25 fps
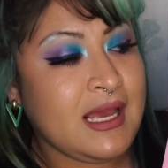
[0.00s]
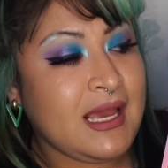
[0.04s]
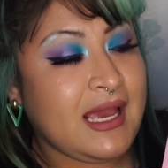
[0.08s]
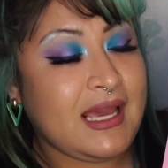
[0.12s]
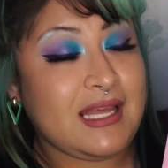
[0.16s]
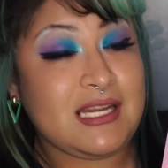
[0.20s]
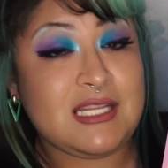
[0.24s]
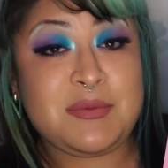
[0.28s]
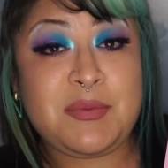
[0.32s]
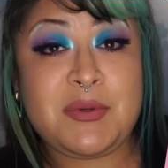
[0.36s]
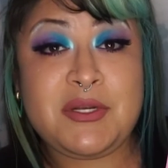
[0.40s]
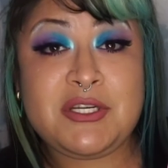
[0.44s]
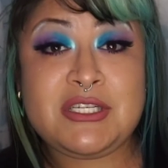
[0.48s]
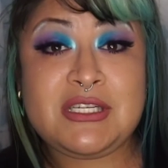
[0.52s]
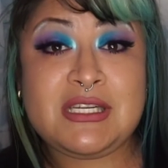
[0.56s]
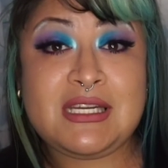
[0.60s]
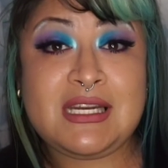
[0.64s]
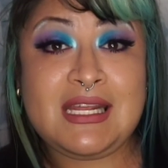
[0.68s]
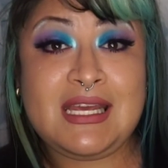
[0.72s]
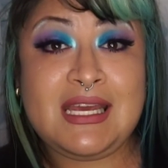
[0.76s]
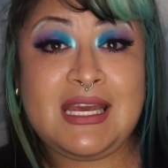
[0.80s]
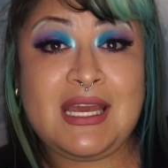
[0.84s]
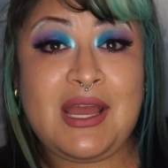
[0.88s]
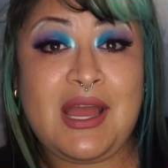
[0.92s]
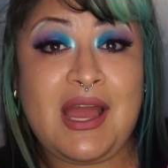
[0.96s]
And
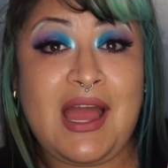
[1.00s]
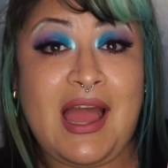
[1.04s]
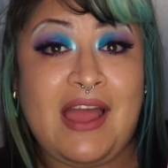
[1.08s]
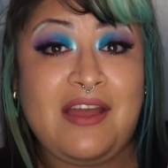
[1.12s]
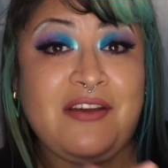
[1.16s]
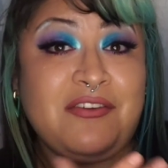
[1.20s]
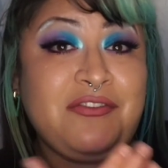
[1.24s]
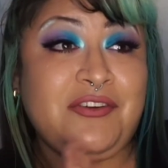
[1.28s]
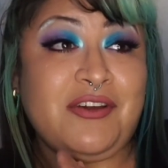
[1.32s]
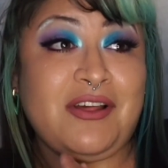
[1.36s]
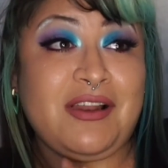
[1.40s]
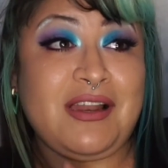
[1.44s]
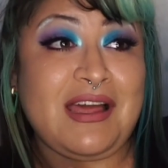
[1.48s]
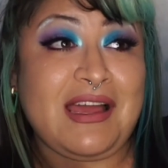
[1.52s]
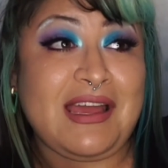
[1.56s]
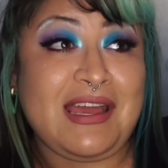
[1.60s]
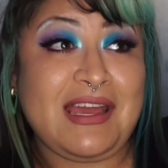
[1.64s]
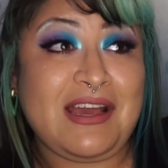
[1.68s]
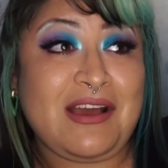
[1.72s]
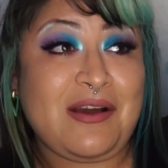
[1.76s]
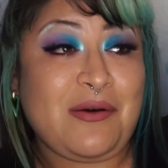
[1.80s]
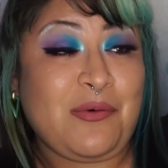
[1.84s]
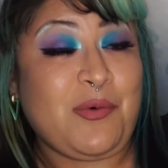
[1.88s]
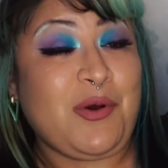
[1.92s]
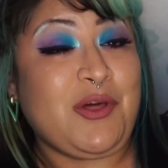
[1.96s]
especially I feel
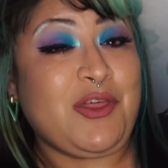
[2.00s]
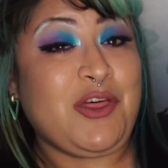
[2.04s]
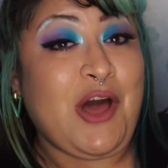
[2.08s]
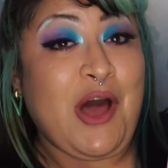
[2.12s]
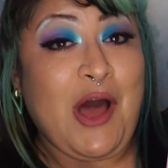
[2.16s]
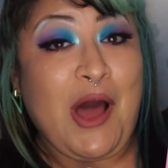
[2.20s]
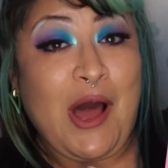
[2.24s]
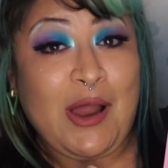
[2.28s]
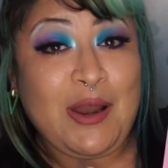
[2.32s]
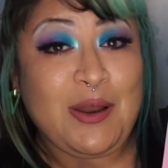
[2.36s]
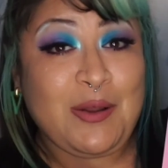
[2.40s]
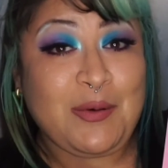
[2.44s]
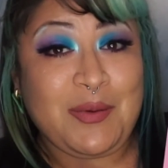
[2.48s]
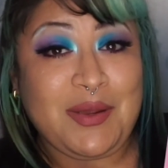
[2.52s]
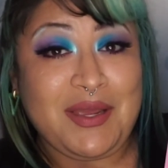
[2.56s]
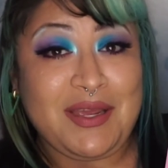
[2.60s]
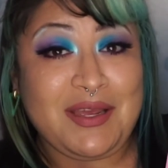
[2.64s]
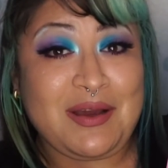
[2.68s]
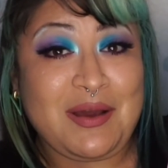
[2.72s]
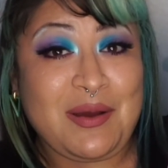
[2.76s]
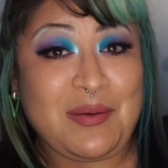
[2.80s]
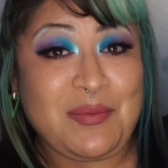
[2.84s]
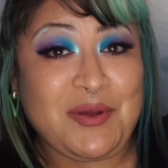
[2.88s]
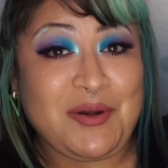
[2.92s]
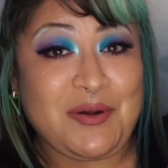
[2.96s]
like with Halloween
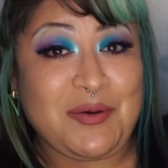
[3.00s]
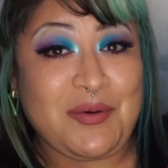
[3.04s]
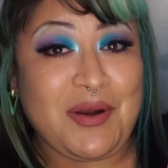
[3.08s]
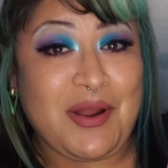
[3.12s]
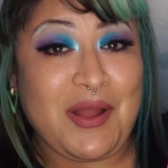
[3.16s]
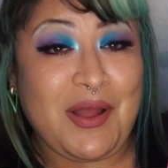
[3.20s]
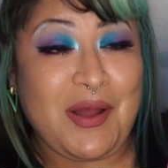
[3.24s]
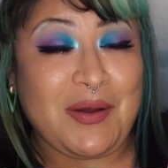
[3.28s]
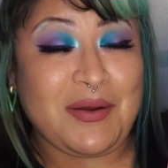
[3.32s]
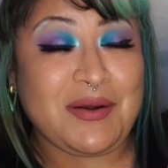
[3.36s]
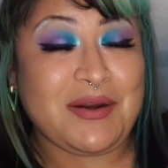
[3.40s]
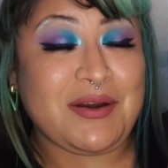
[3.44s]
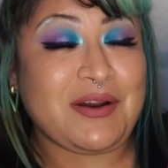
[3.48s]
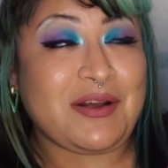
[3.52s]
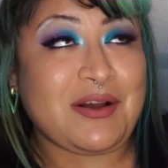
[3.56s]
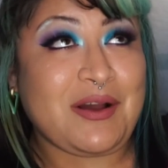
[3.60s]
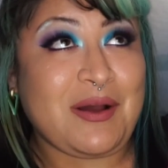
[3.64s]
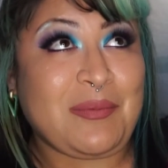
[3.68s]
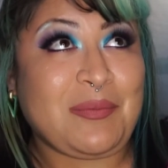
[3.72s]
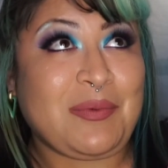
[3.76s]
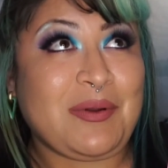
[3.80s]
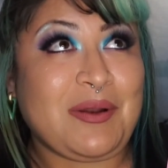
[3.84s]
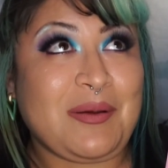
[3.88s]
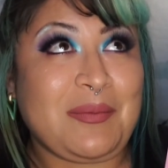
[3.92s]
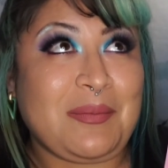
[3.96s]
coming around in a
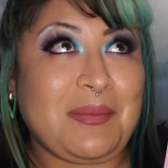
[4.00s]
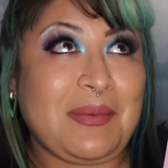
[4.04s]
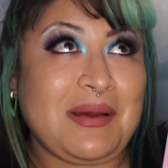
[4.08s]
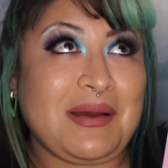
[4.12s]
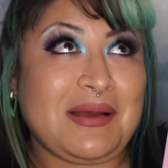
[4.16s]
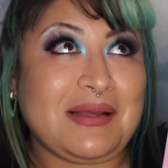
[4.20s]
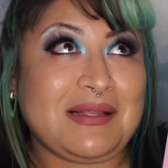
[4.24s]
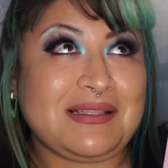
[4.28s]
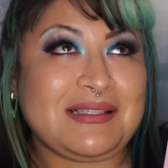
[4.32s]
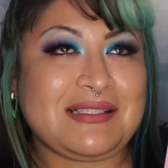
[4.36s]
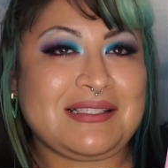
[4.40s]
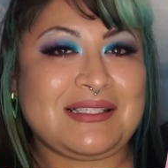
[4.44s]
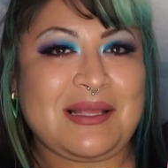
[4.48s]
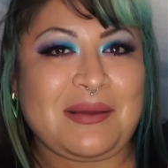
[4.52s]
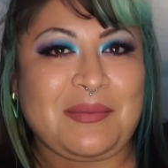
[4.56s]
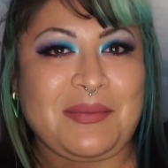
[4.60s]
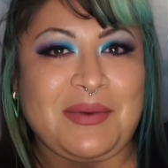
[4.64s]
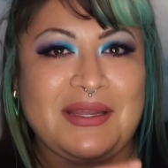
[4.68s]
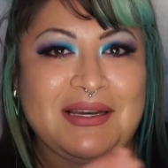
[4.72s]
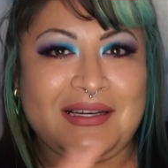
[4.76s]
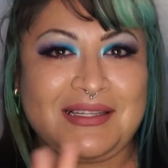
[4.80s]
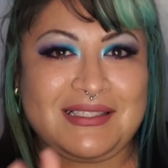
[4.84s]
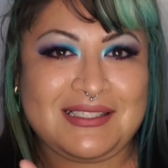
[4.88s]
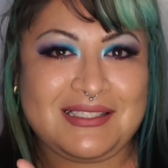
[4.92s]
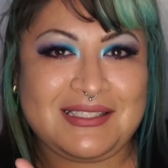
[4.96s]
couple of months, I
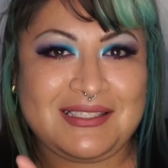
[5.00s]
mean,